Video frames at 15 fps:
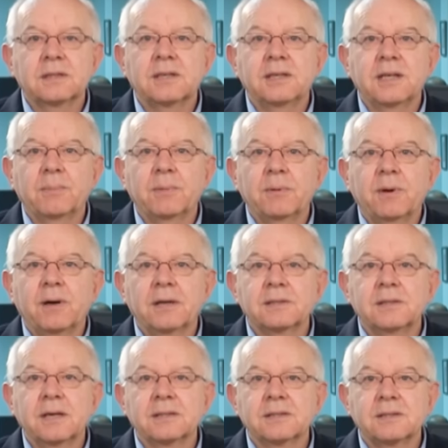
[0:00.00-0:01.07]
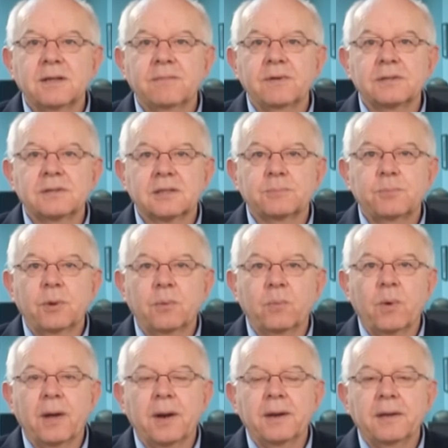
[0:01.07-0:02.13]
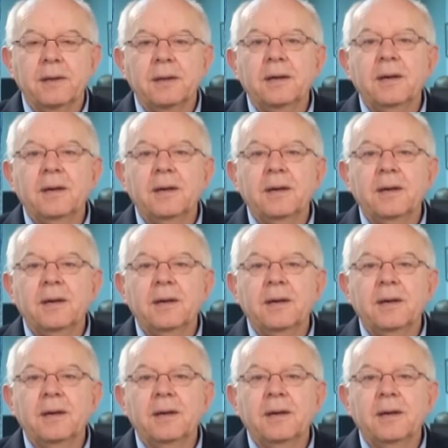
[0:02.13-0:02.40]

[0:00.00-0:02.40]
The TWI is now at 76.1.